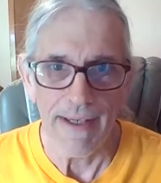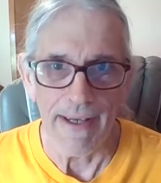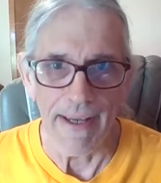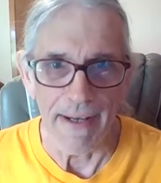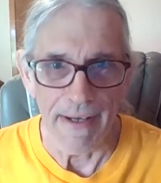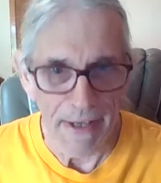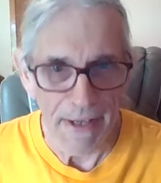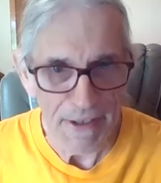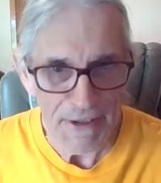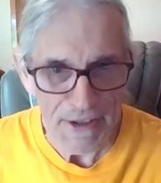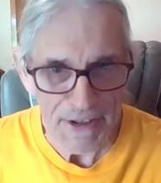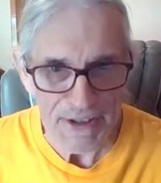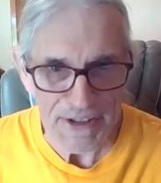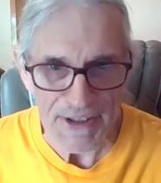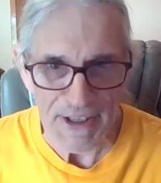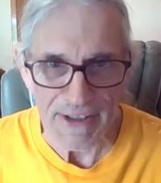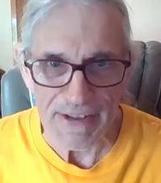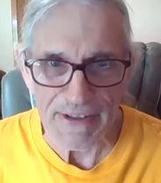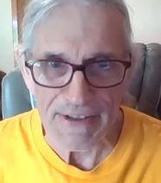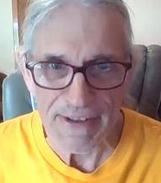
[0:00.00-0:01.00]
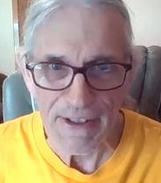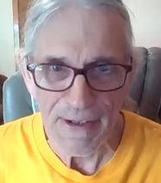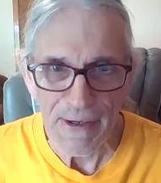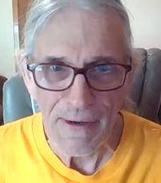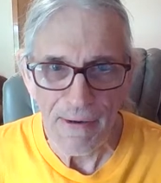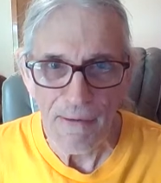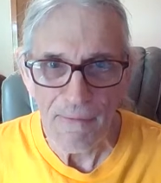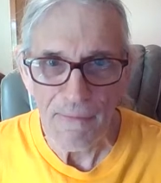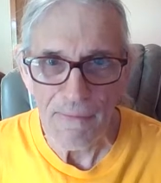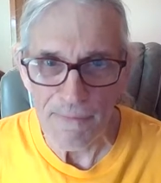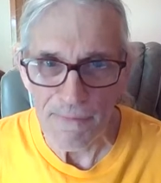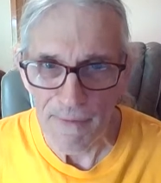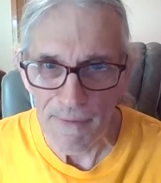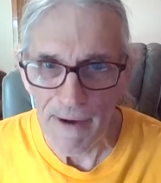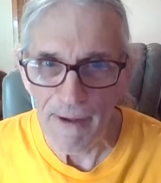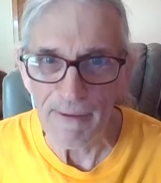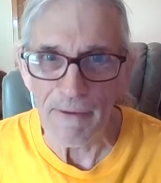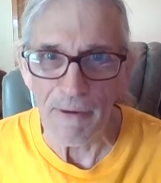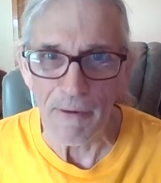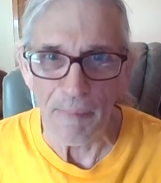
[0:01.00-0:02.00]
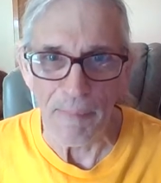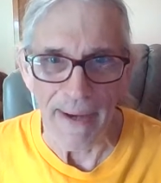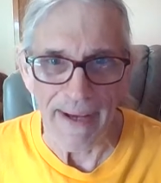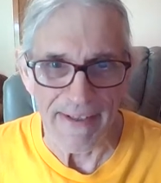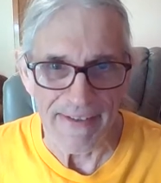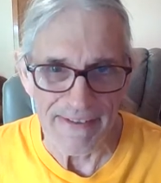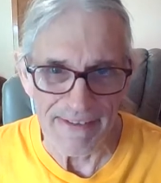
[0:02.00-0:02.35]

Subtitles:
And he just says, follow my